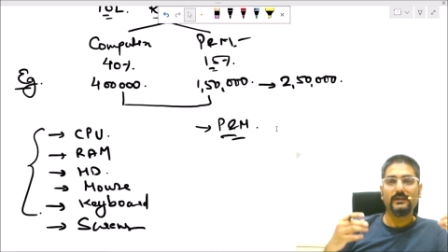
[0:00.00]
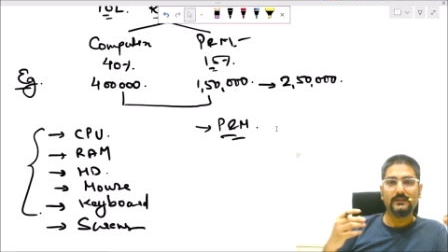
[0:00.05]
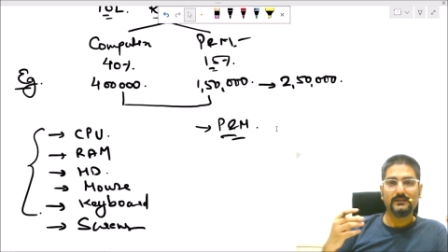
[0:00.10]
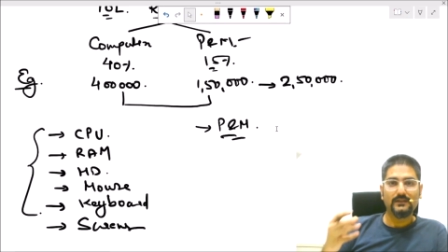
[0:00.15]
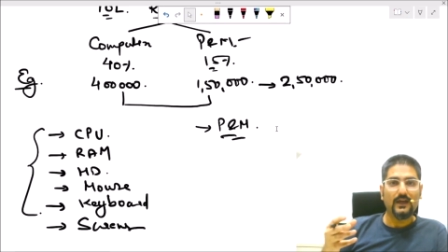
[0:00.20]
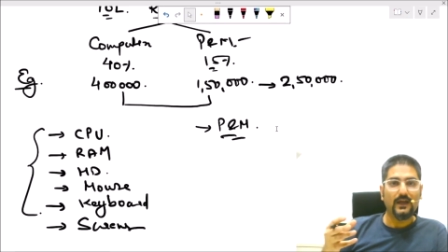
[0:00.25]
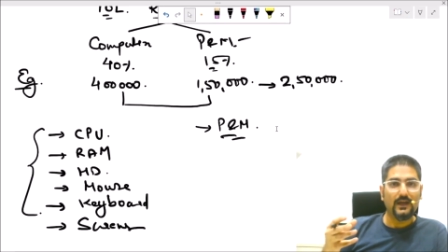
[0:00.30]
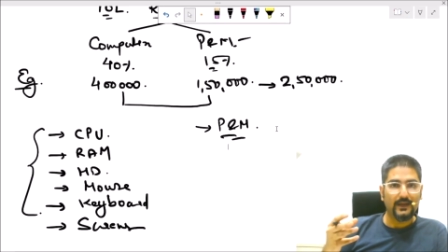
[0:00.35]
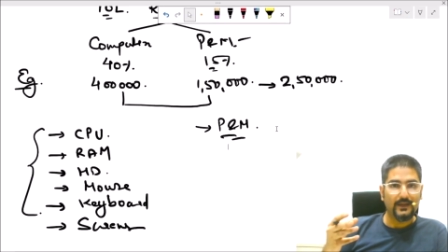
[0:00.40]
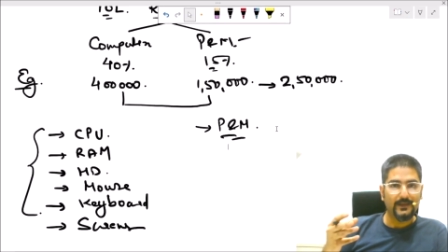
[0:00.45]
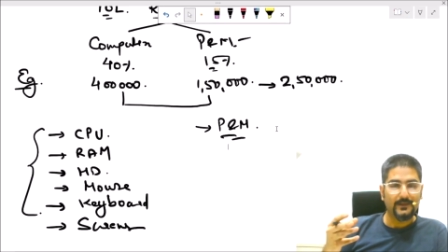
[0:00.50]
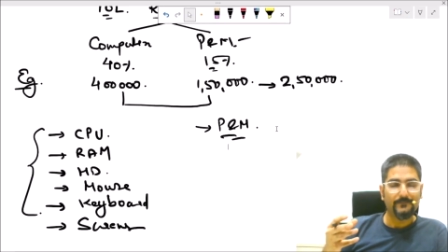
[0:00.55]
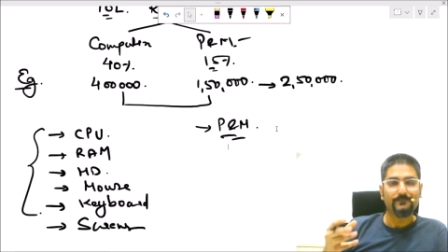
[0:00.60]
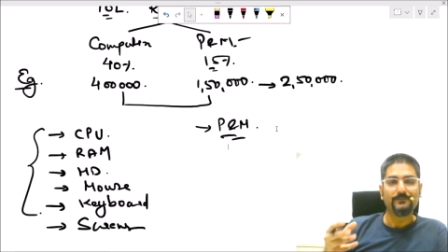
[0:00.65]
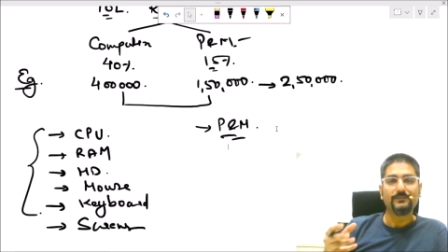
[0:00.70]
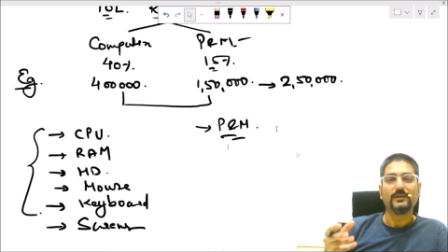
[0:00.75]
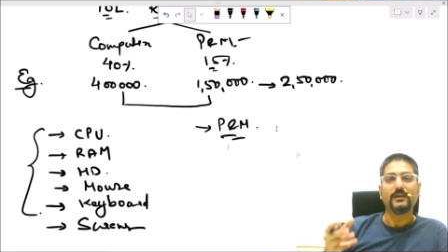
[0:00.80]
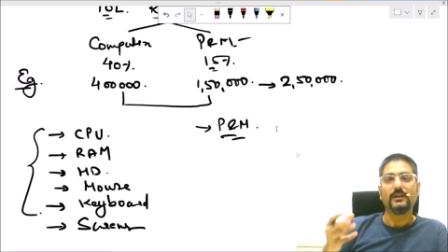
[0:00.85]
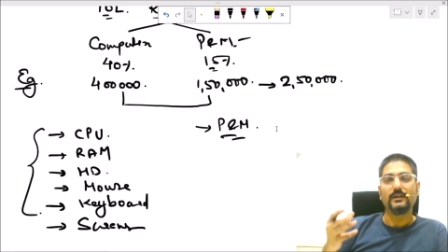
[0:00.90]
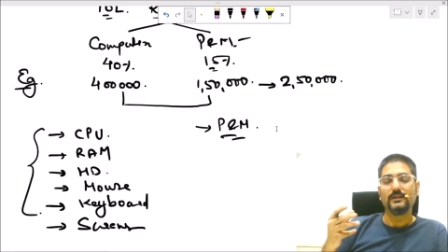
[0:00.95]
is high,
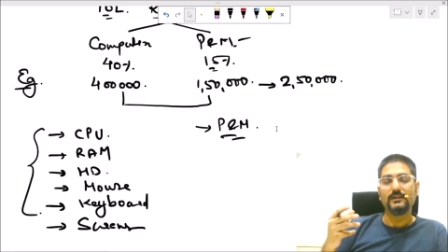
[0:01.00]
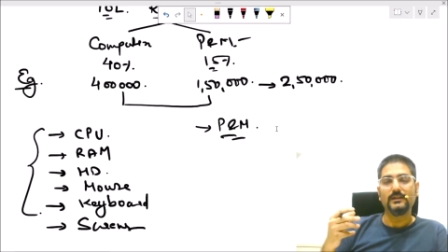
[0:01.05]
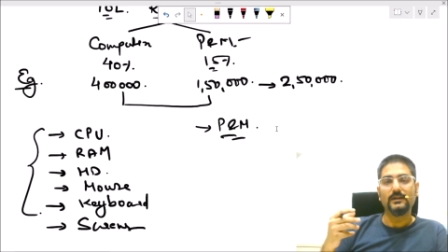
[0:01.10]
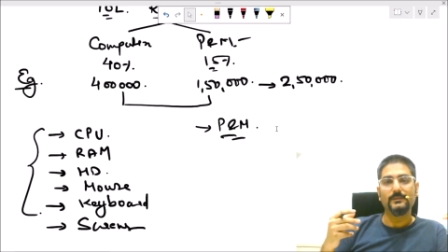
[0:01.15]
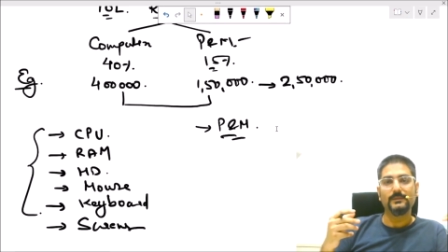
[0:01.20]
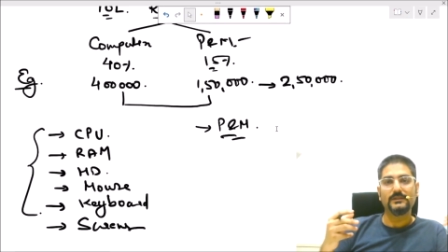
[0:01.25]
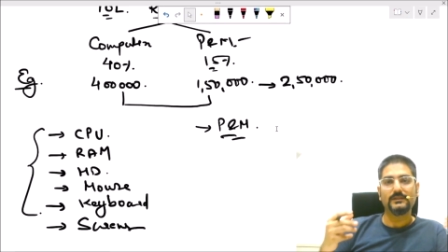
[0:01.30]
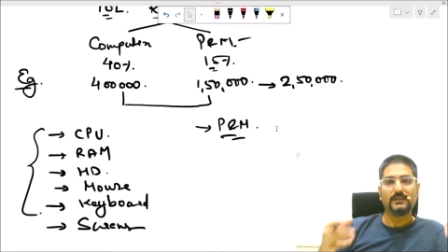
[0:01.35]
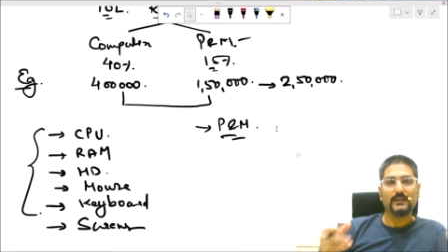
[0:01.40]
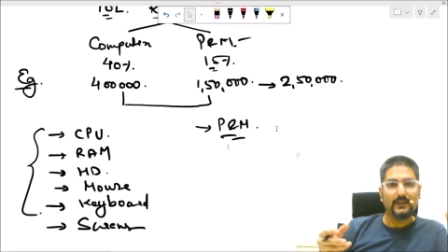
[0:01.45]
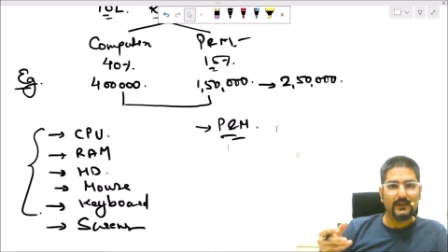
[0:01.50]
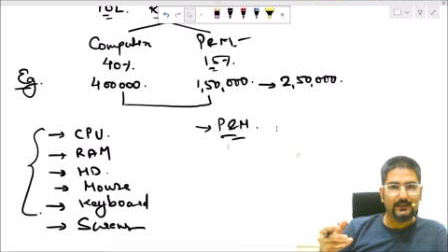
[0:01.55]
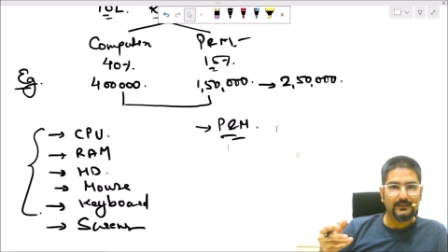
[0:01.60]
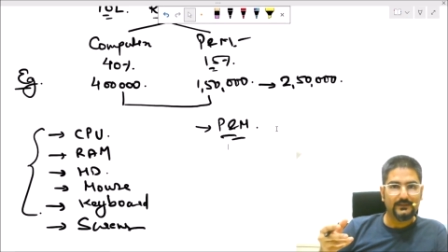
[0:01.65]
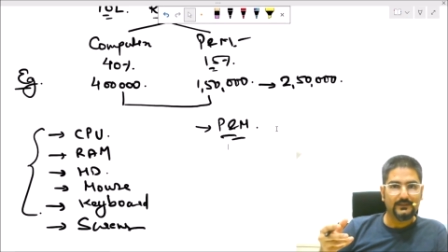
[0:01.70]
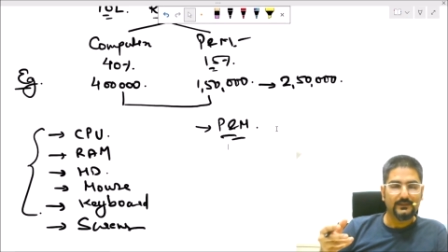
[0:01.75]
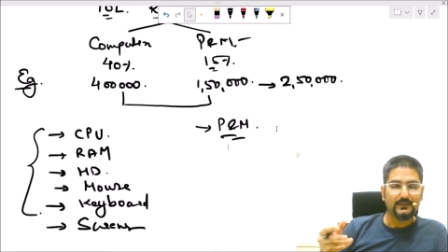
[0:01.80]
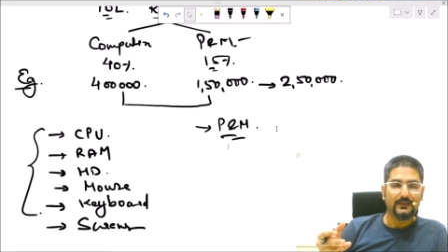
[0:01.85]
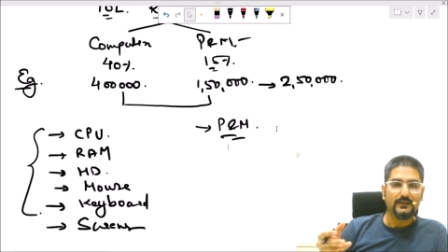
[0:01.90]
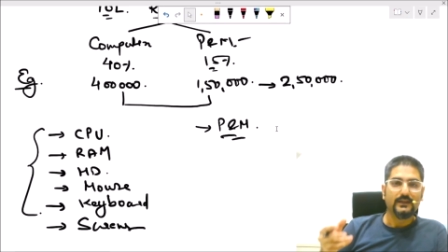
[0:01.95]
income is
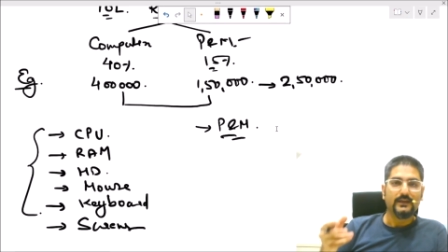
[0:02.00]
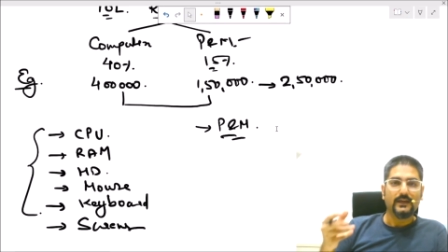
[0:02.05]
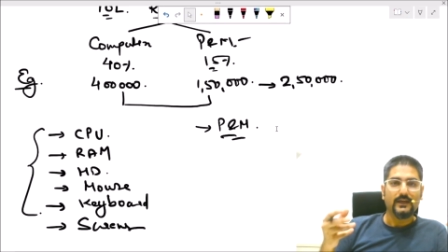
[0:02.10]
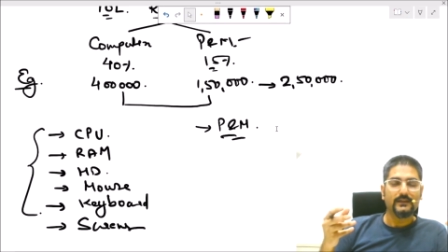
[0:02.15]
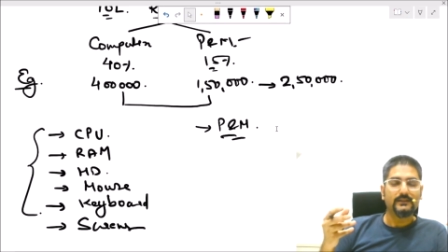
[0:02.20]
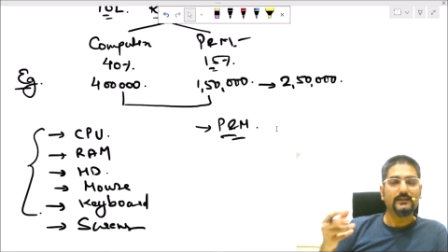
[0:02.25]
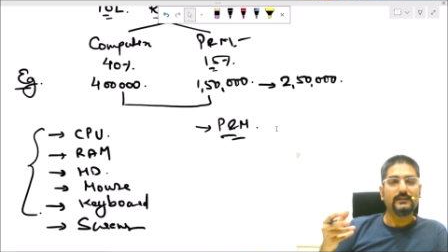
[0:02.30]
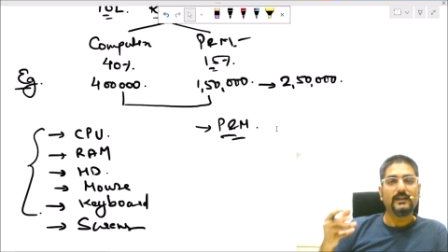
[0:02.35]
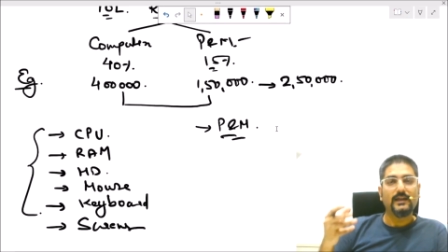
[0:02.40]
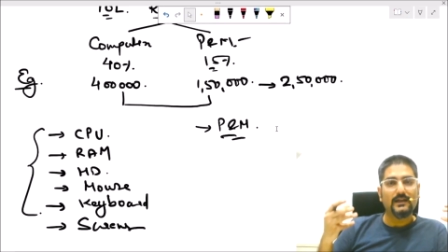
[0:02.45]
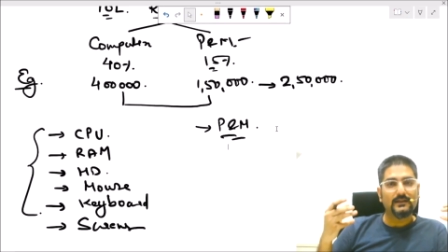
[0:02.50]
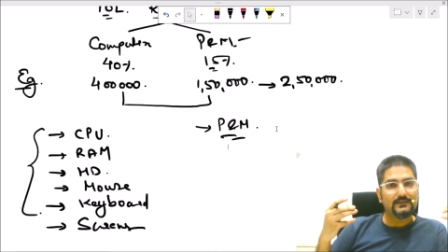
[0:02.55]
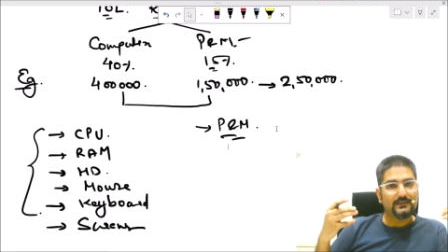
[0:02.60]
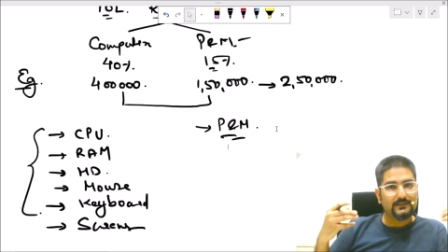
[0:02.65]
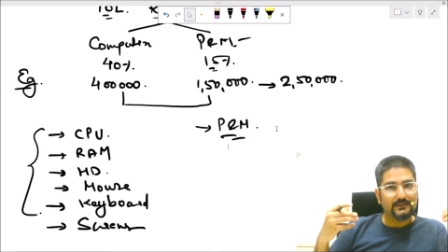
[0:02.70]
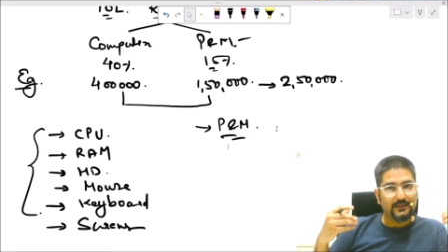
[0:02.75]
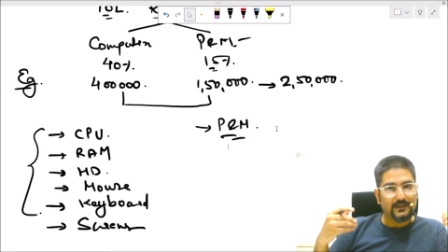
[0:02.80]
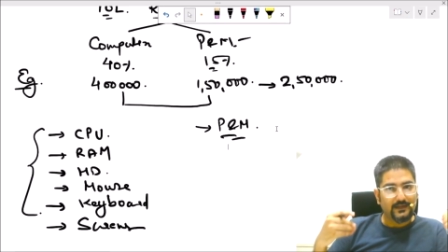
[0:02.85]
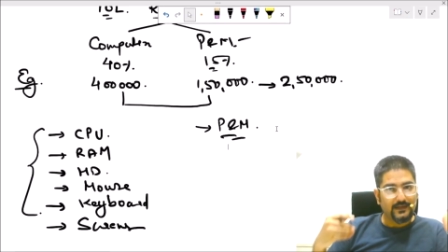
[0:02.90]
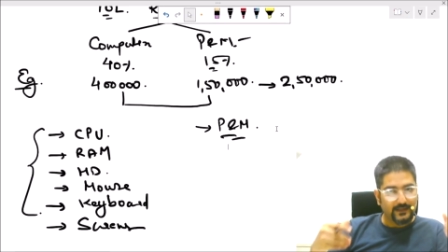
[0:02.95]
less, and the
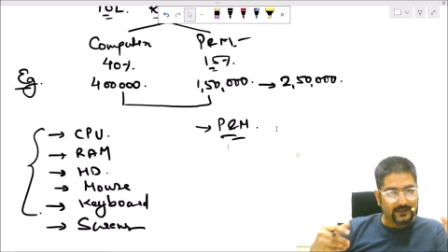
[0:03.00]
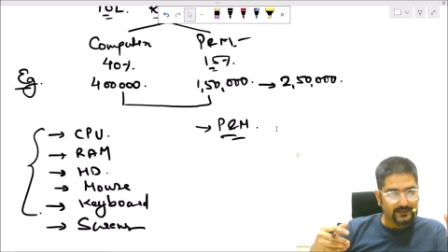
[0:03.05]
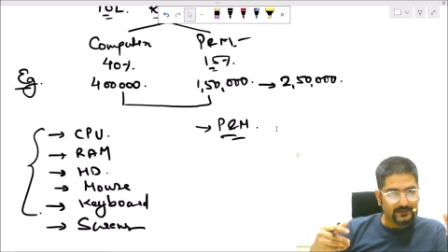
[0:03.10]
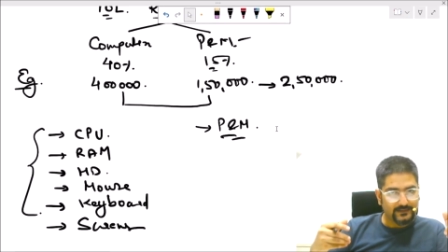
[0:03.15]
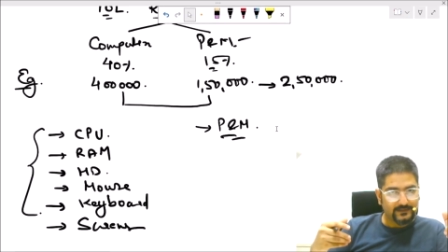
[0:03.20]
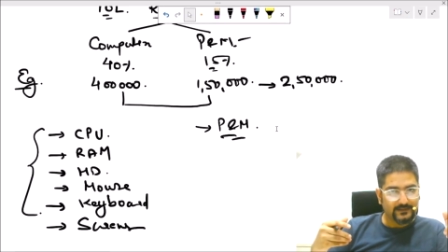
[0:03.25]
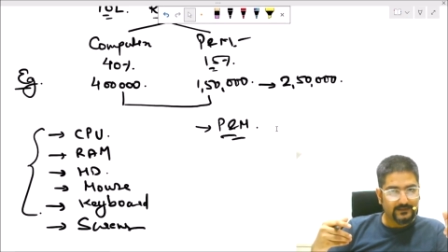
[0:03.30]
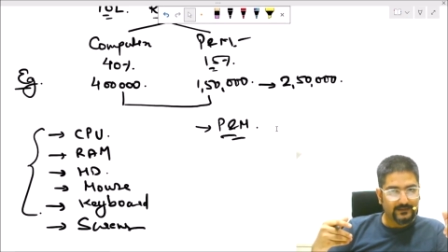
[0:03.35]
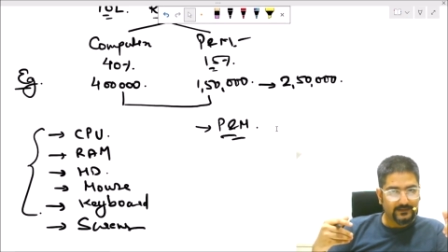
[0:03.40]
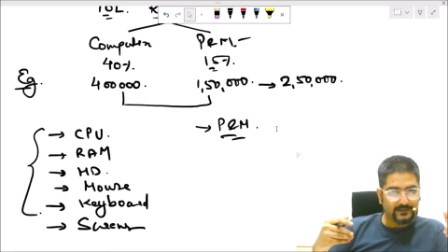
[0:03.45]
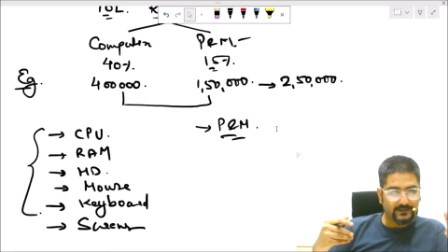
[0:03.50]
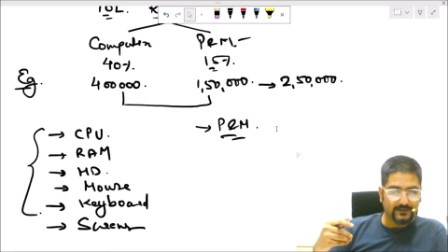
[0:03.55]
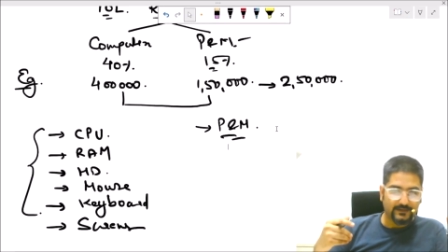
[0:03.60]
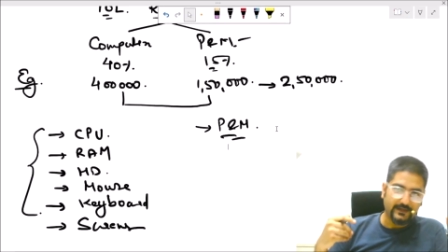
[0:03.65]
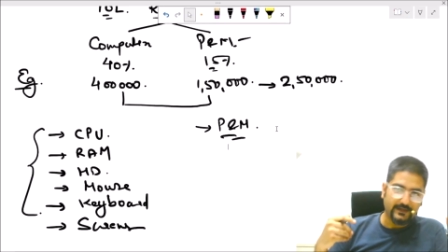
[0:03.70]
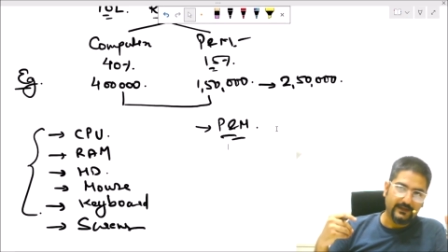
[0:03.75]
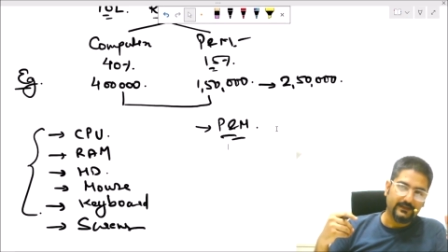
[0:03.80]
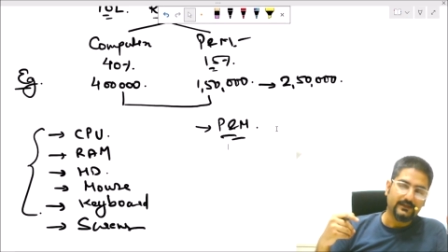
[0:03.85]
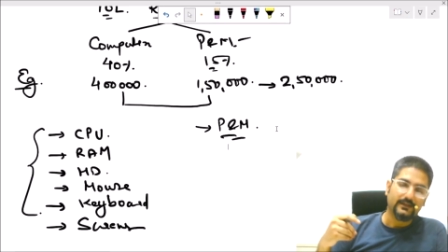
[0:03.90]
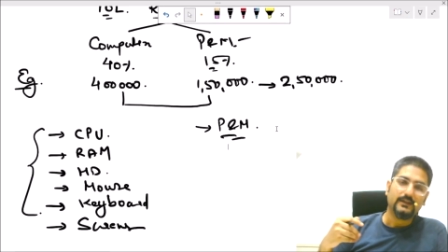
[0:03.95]
taxes are less,
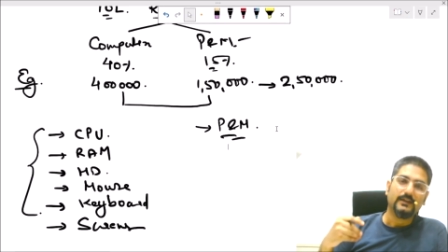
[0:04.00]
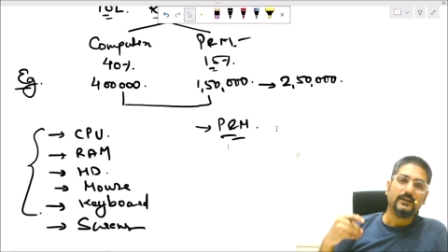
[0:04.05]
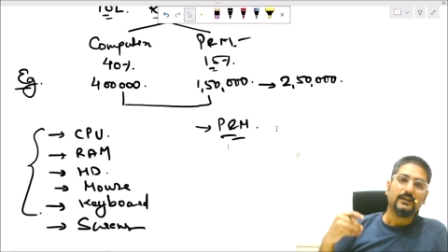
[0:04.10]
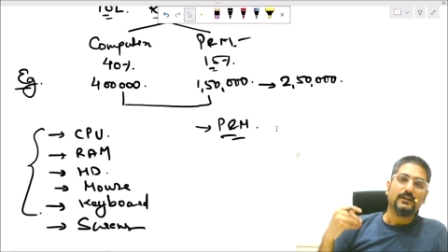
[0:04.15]
right?